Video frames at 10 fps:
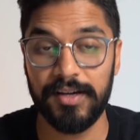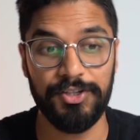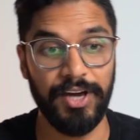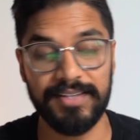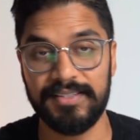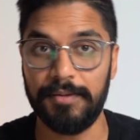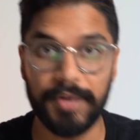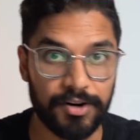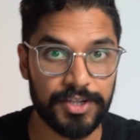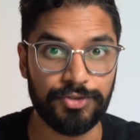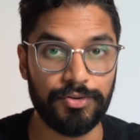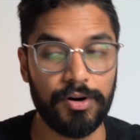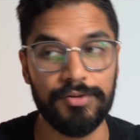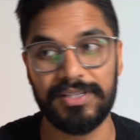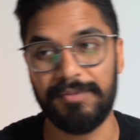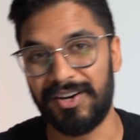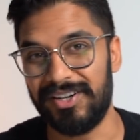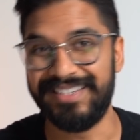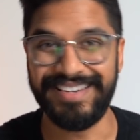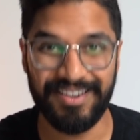You had some areas grow, some
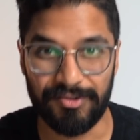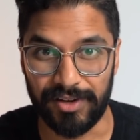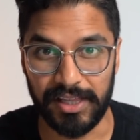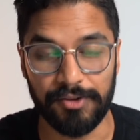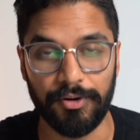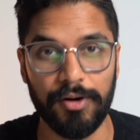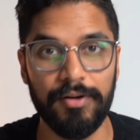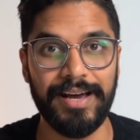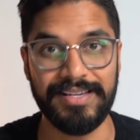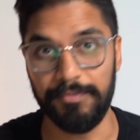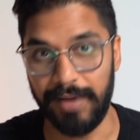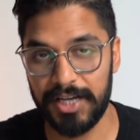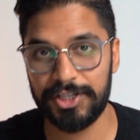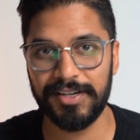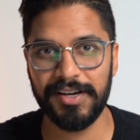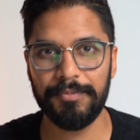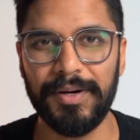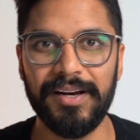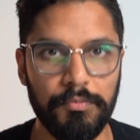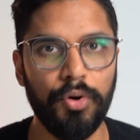areas didn't really grow as much,
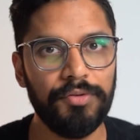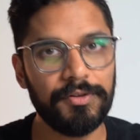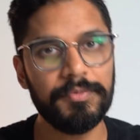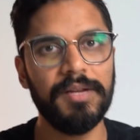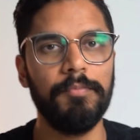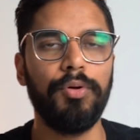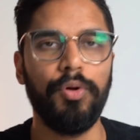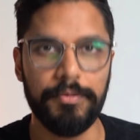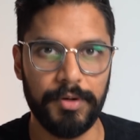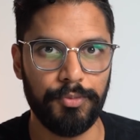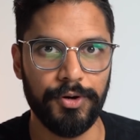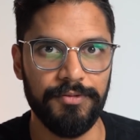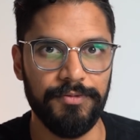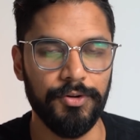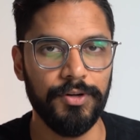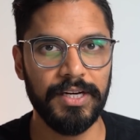but more from an employment point of view.